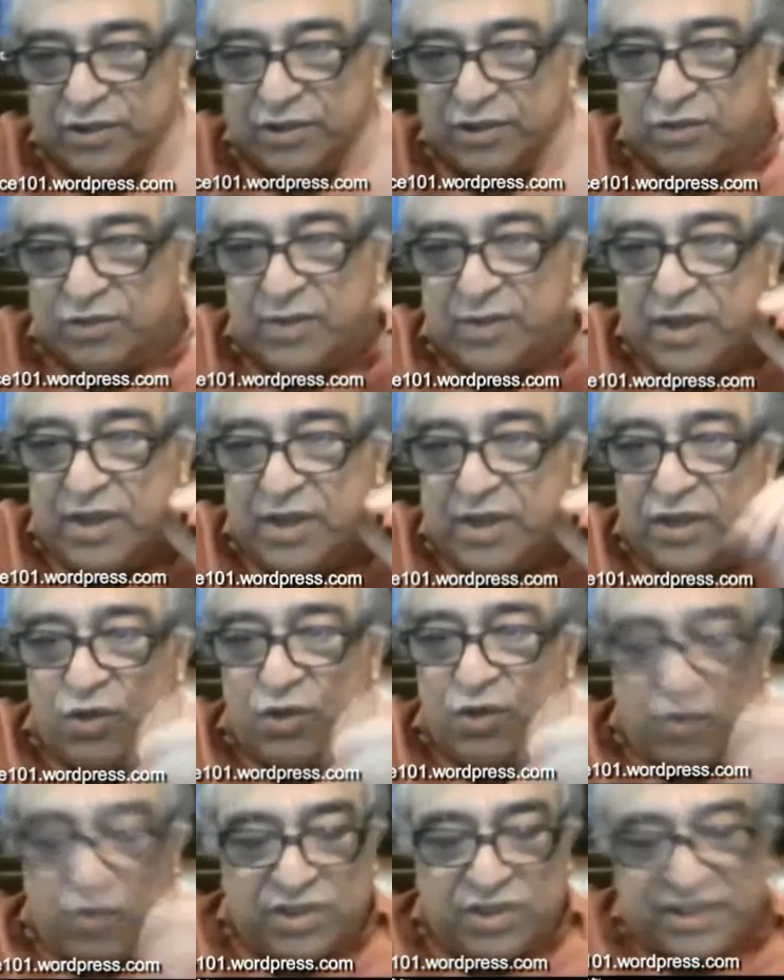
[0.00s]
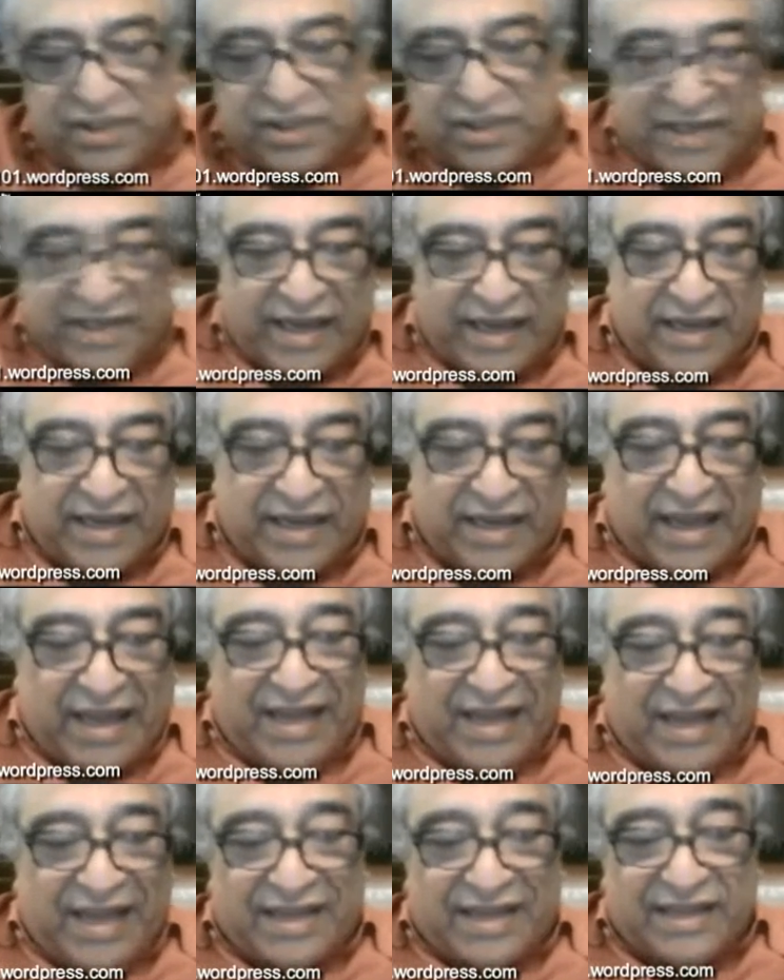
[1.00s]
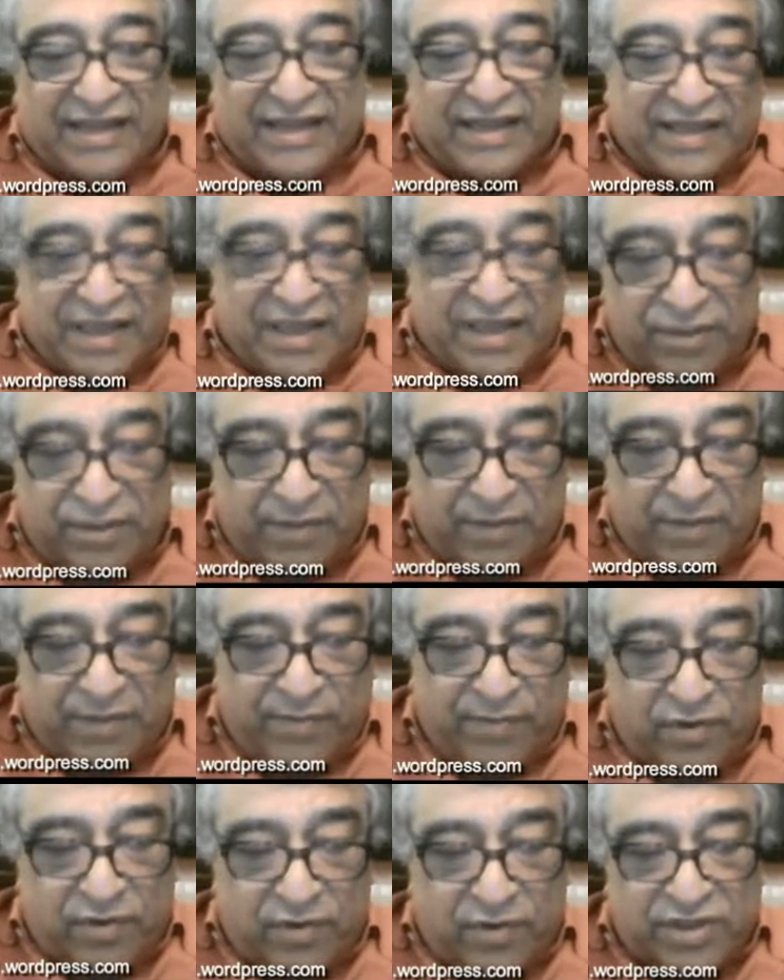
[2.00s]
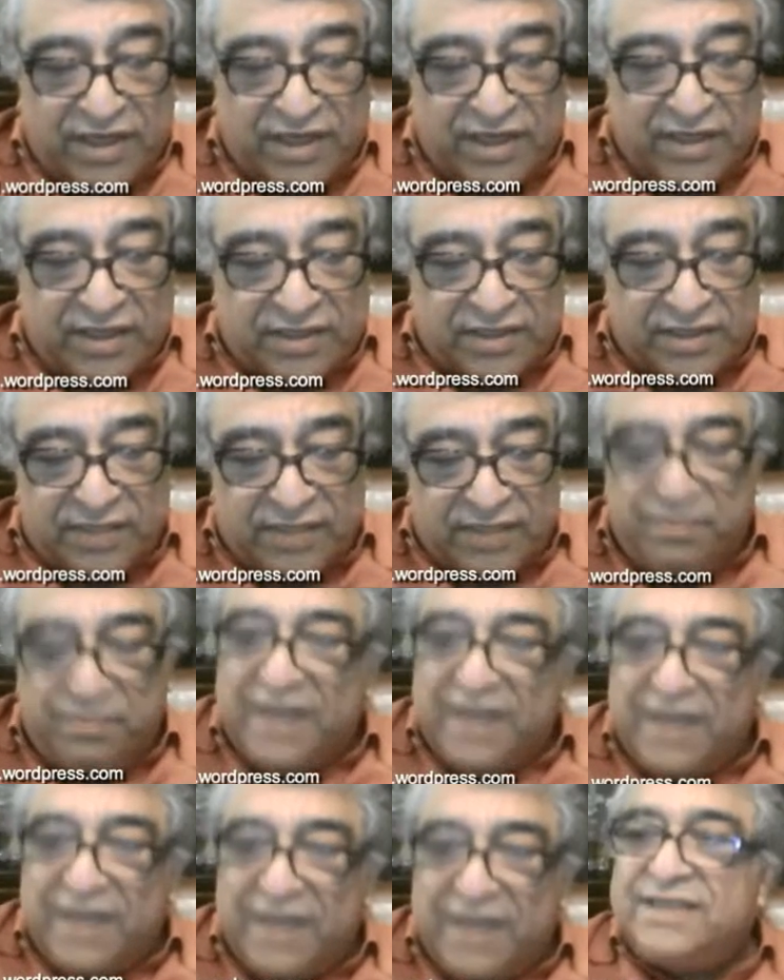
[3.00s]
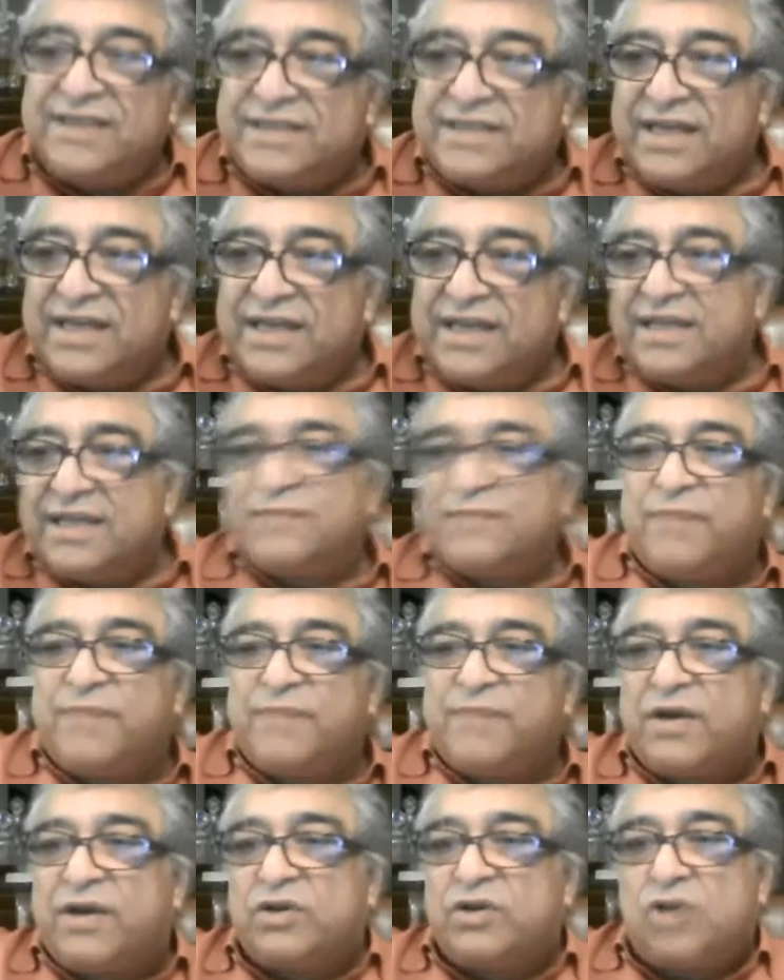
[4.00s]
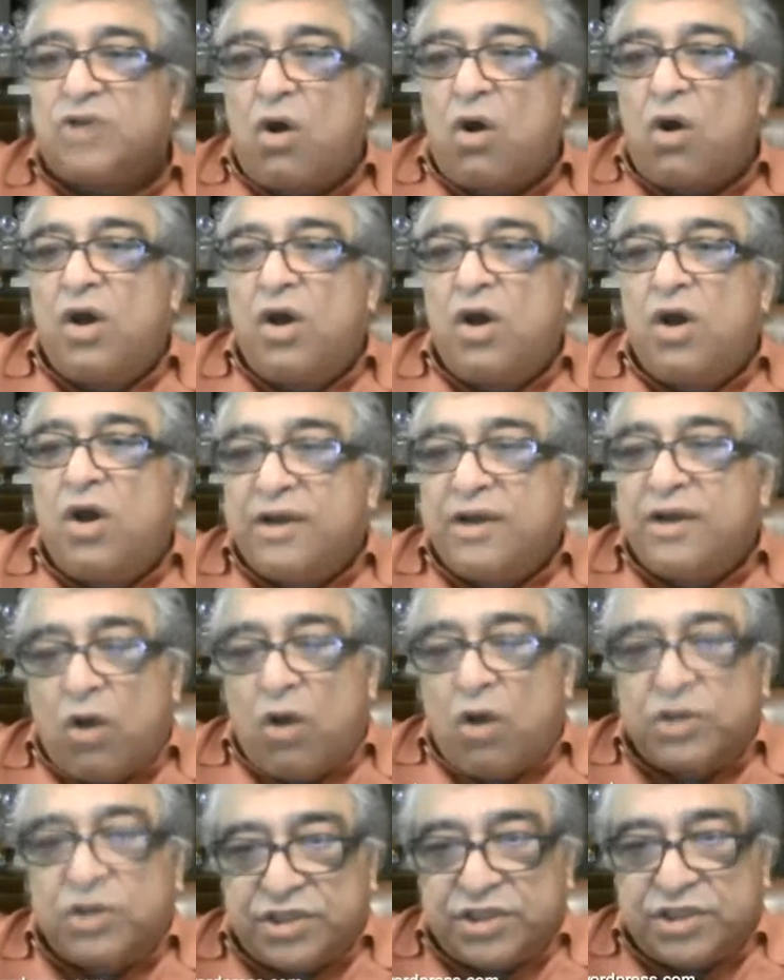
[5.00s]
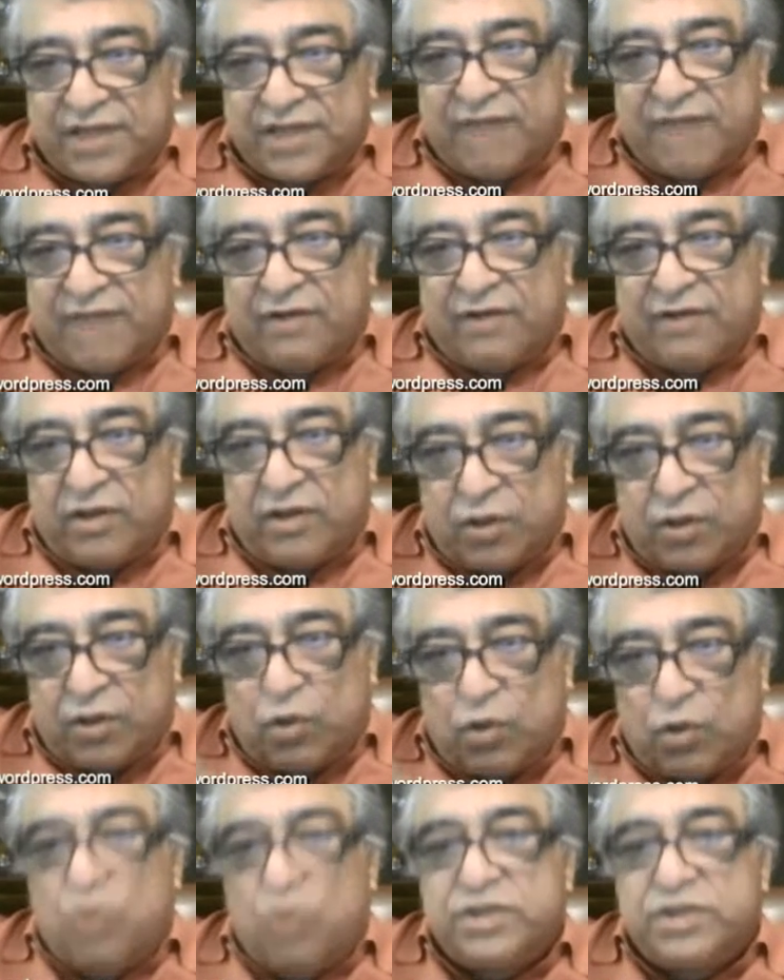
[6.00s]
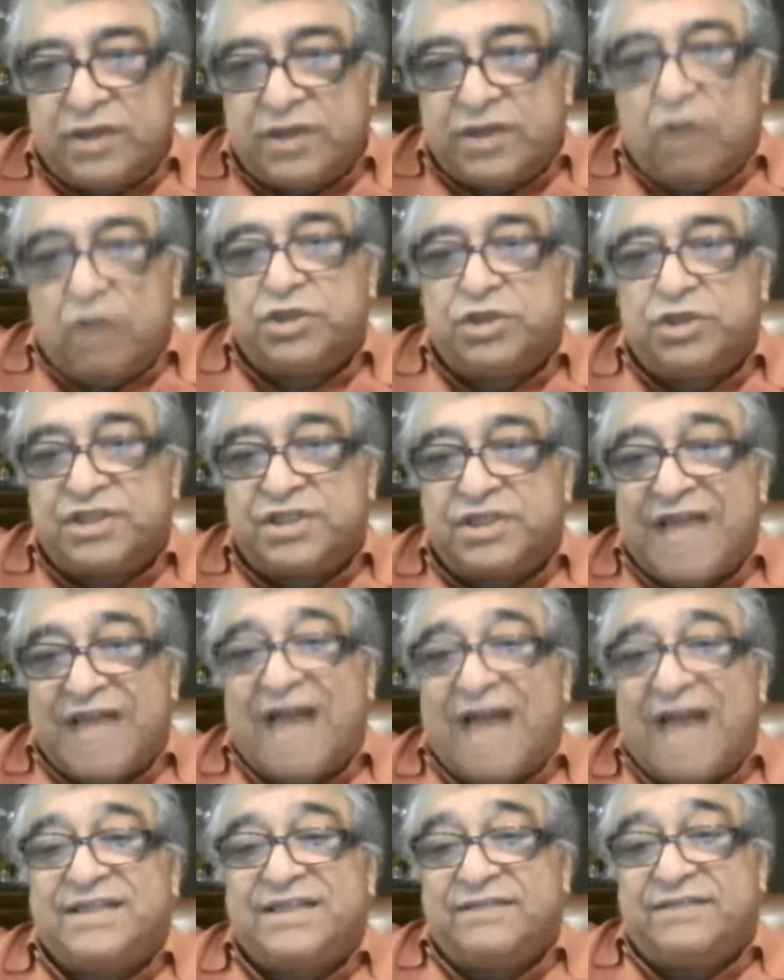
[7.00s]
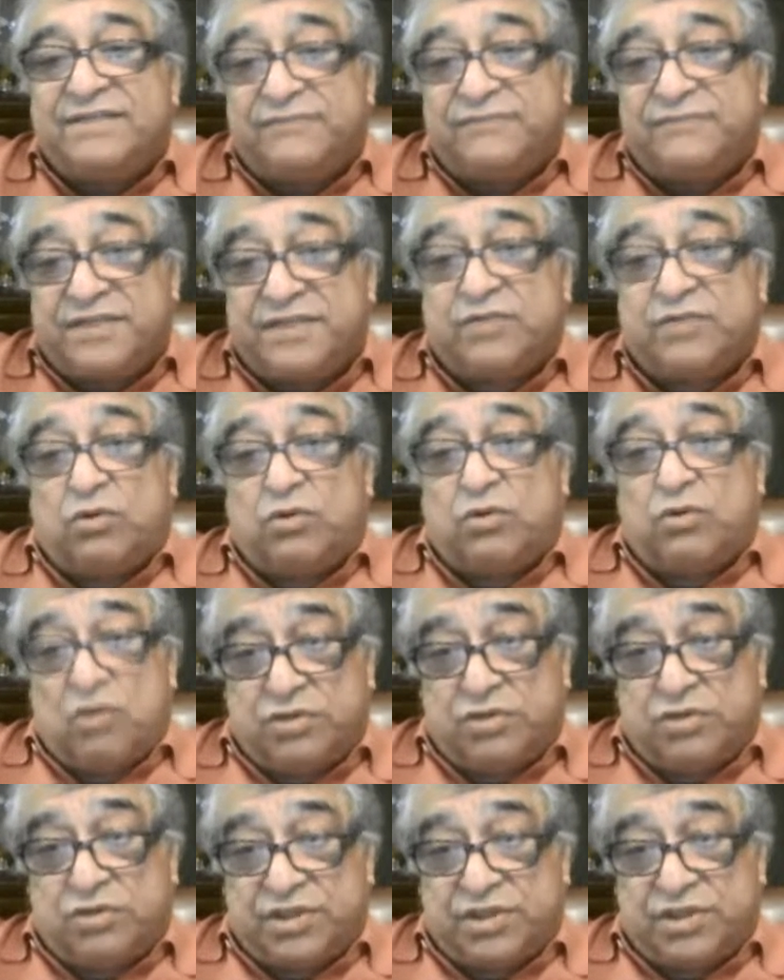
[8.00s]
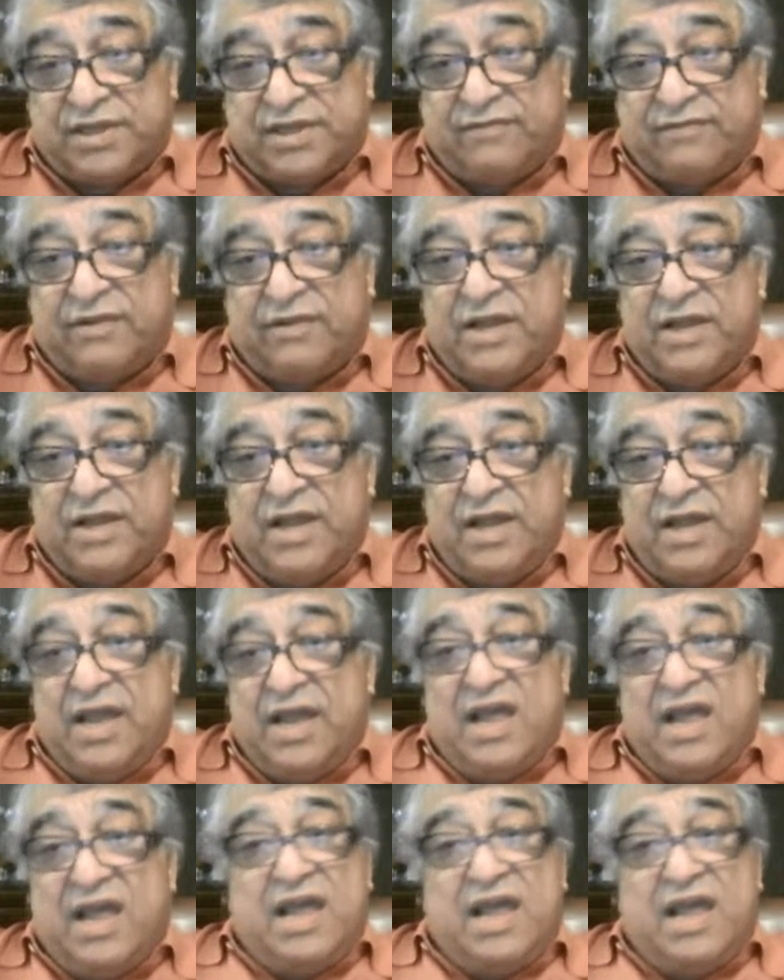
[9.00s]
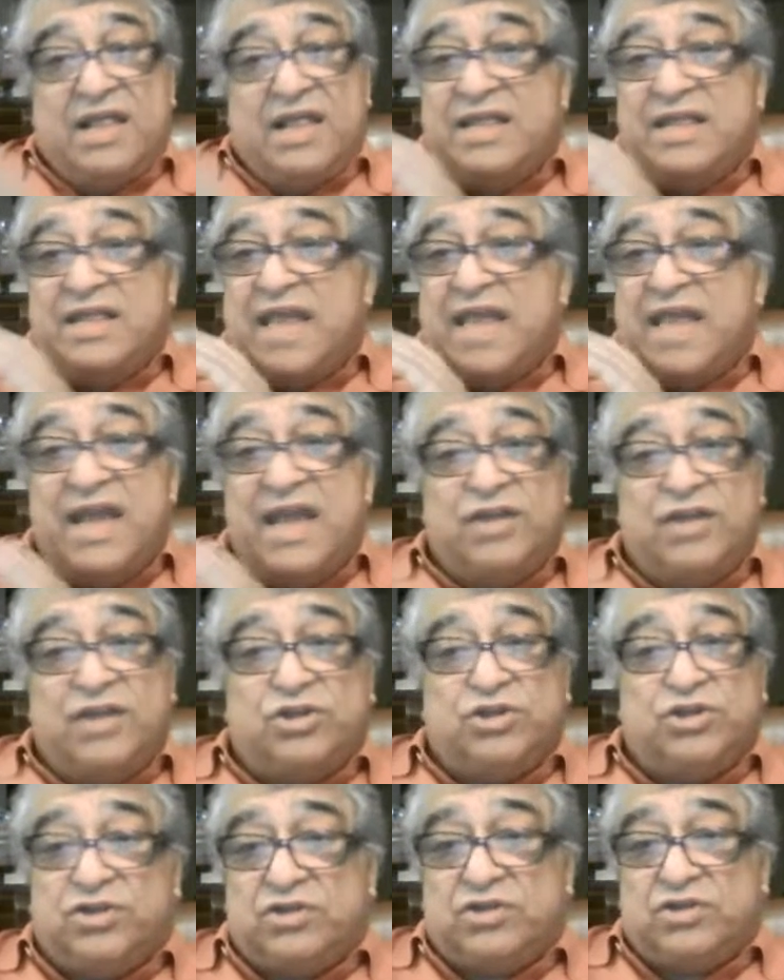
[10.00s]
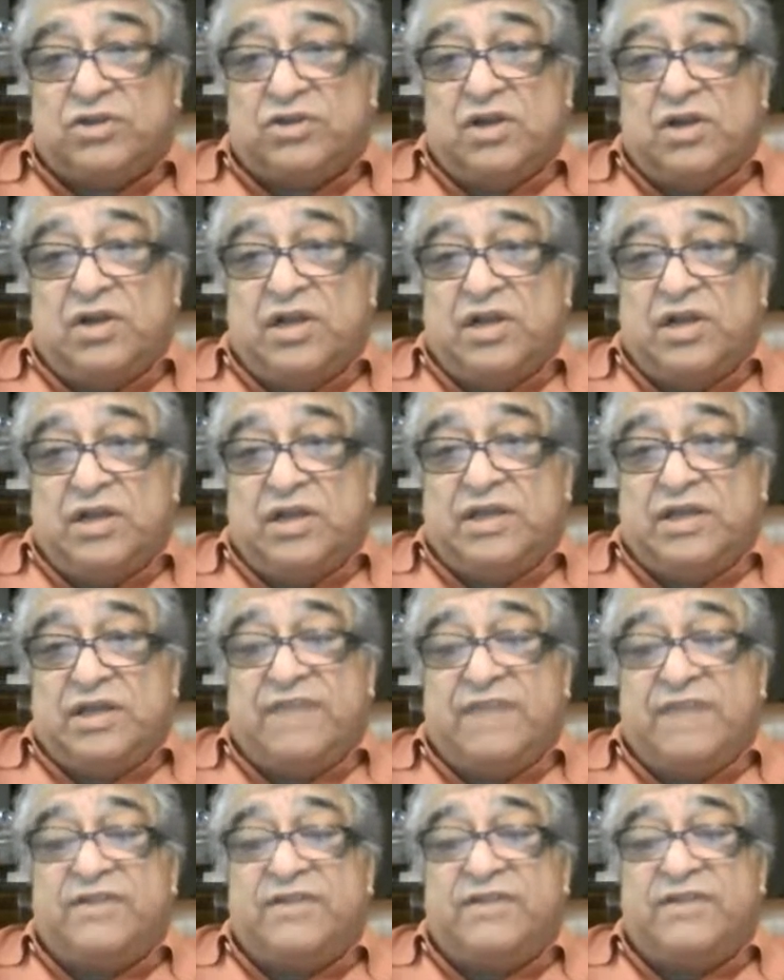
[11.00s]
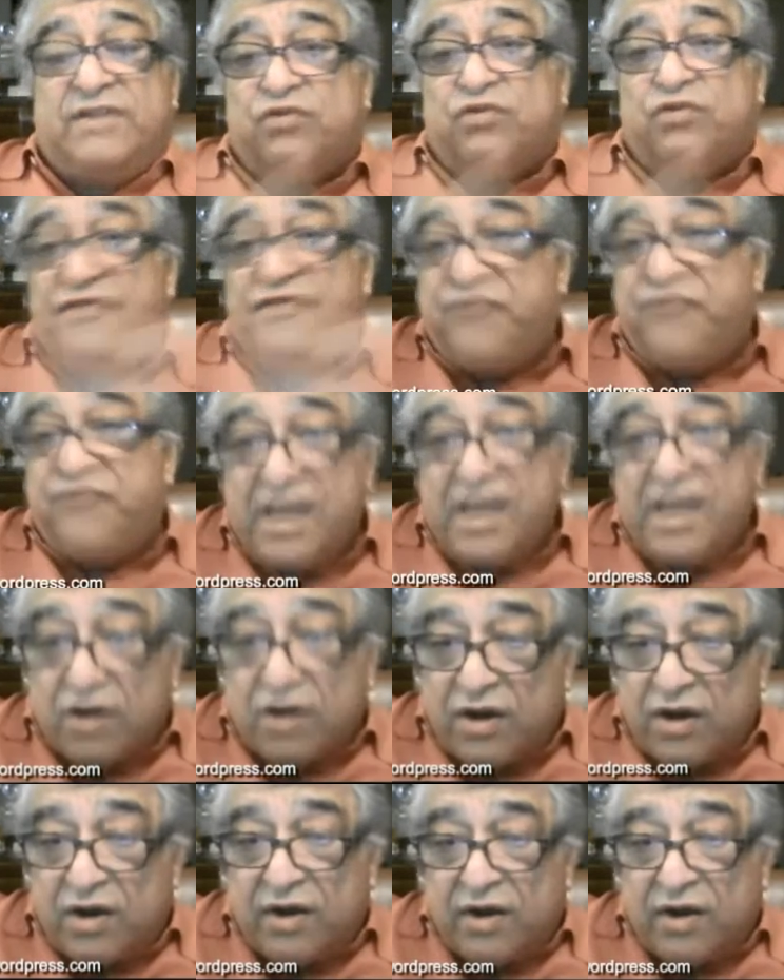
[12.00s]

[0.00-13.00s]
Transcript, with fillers: you, you were saying that these people are saying this. They say this because on the conscious level, on the lowest conscious, active, physical conscious level, they just give in to fear